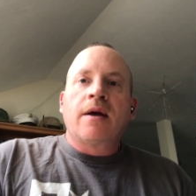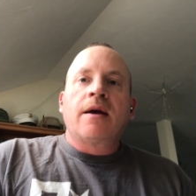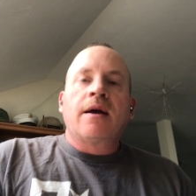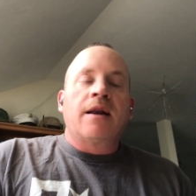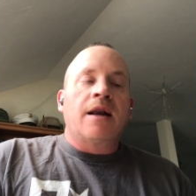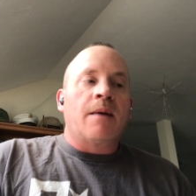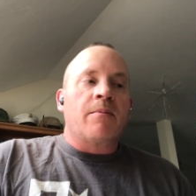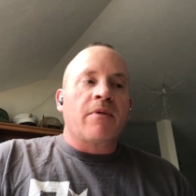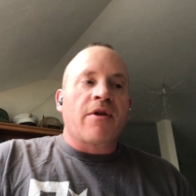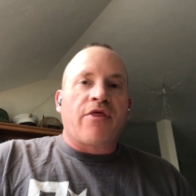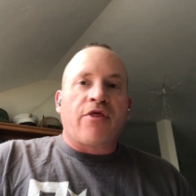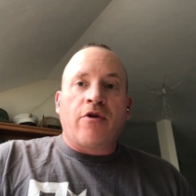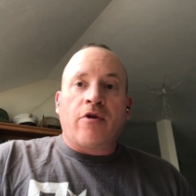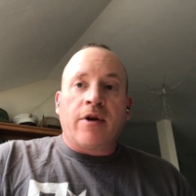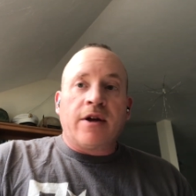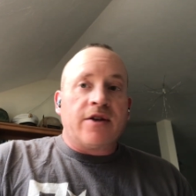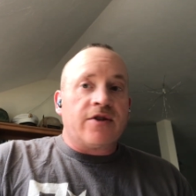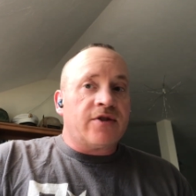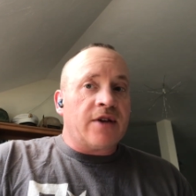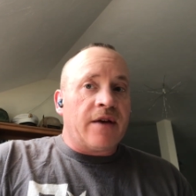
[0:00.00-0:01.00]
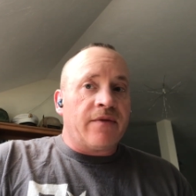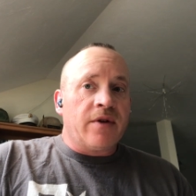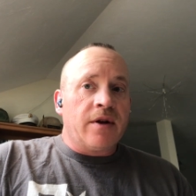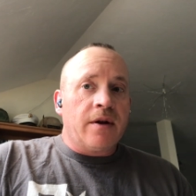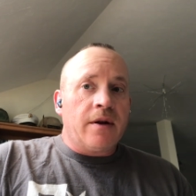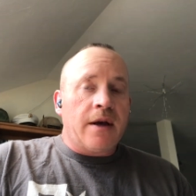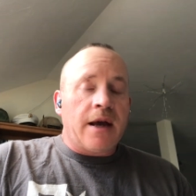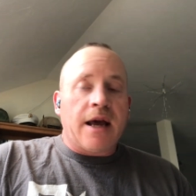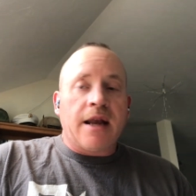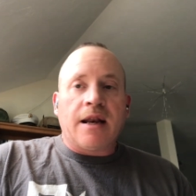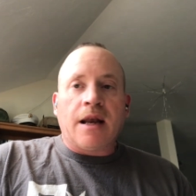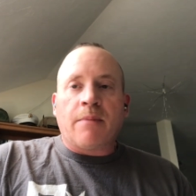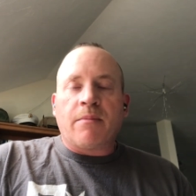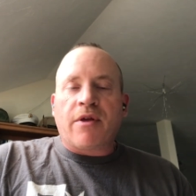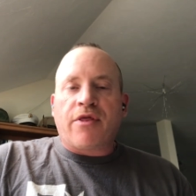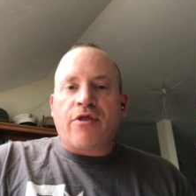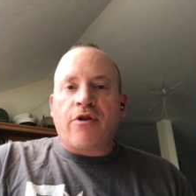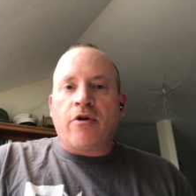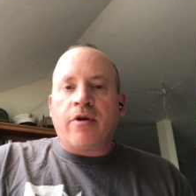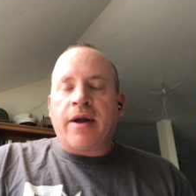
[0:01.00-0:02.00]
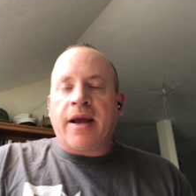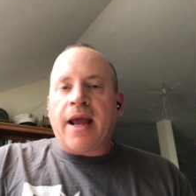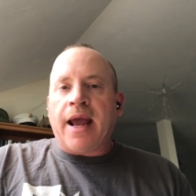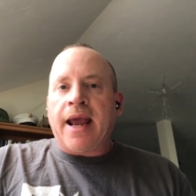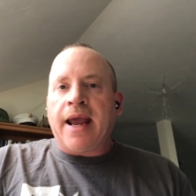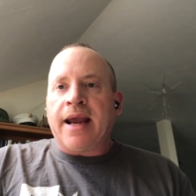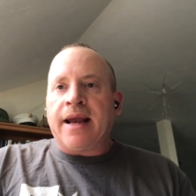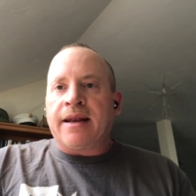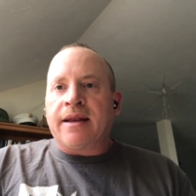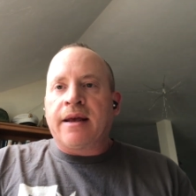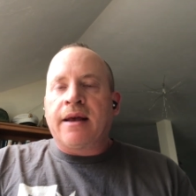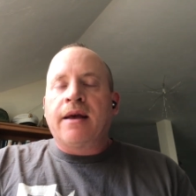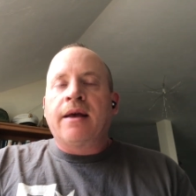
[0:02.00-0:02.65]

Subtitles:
number 37 and number 38,